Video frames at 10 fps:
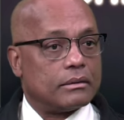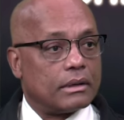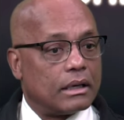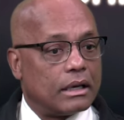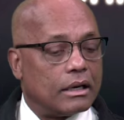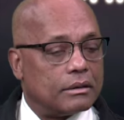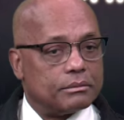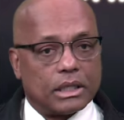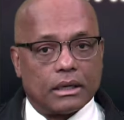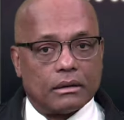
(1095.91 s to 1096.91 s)

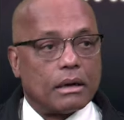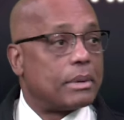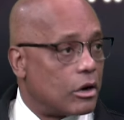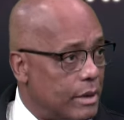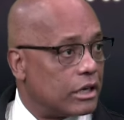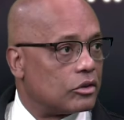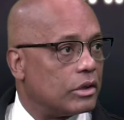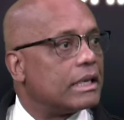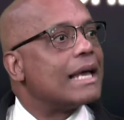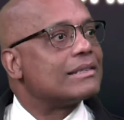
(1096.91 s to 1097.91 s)
paramedic unit
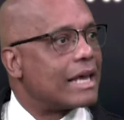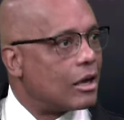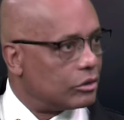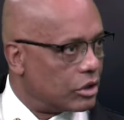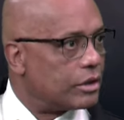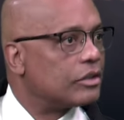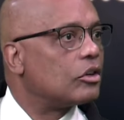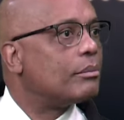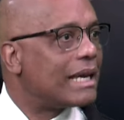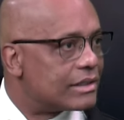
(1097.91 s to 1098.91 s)
has now turned into a
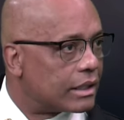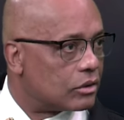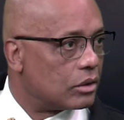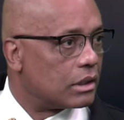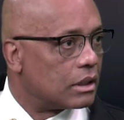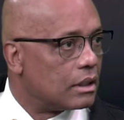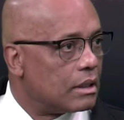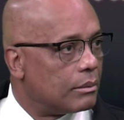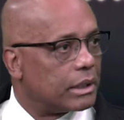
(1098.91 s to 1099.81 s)
basic unit. But